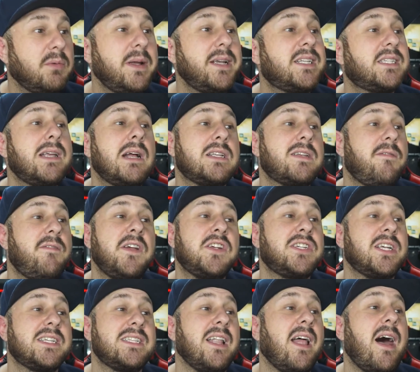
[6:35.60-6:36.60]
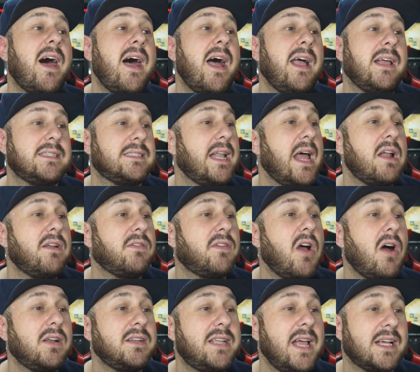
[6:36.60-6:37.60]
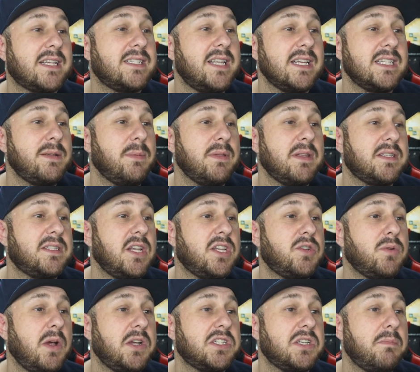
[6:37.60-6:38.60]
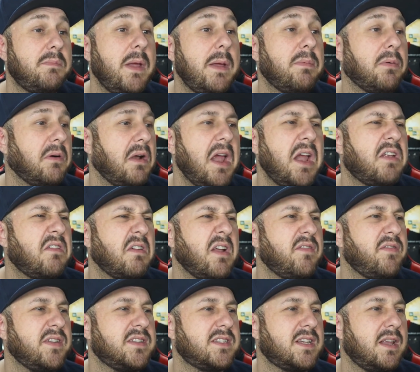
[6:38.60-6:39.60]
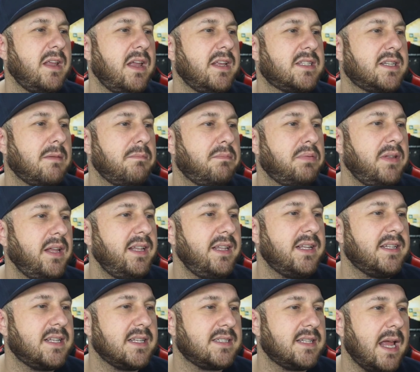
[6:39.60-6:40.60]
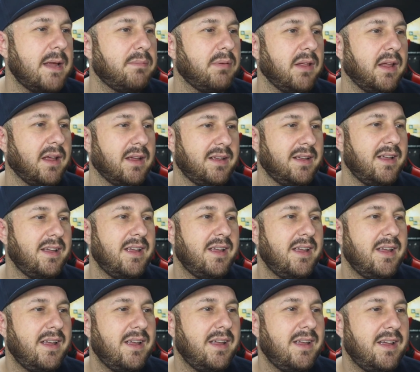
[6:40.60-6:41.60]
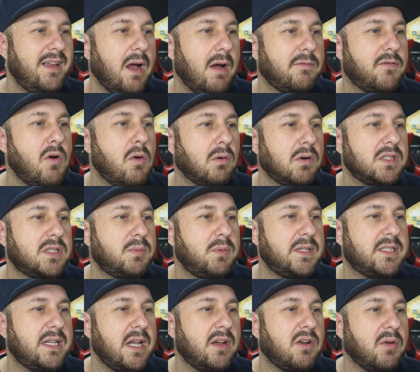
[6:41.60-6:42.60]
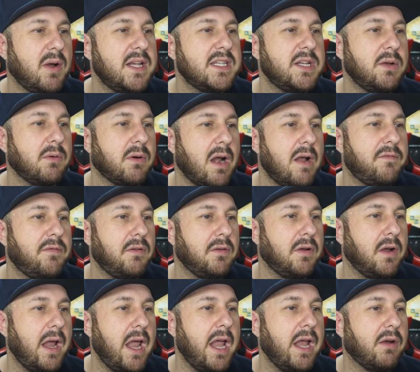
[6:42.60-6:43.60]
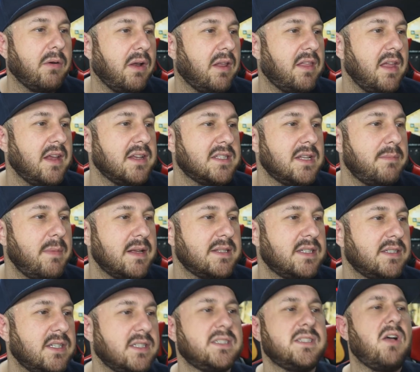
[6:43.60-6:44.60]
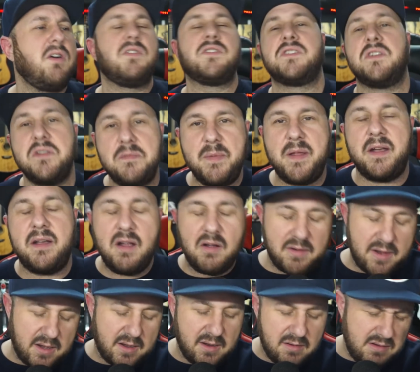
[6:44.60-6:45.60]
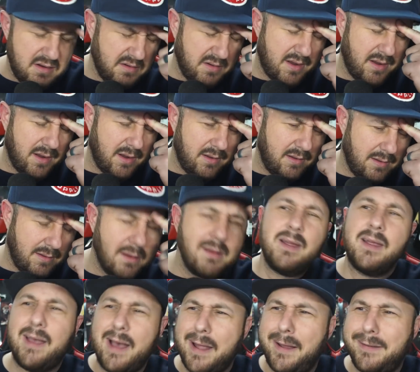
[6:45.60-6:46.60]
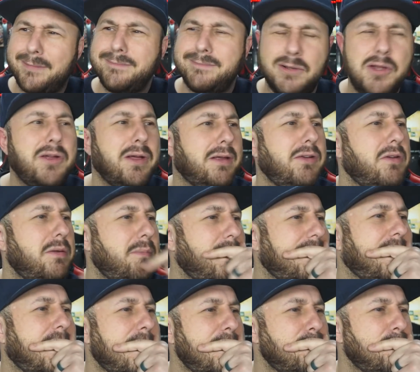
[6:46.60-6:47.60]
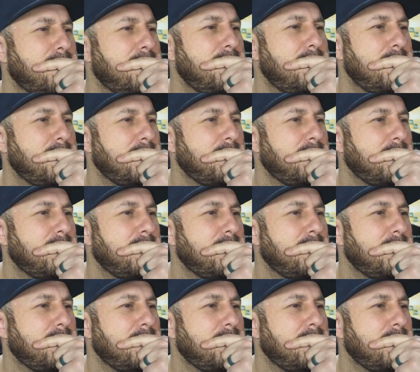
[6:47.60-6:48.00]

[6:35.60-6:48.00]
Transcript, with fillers: read such vicious lies and out of context things about the situation people are ignorant of it's, completely disabling. Of course, we said crazy, regretful, angry things and messages. Oh, so you admit it. Okay, good. Okay, got it. You, you admitted it. Mm-hmm.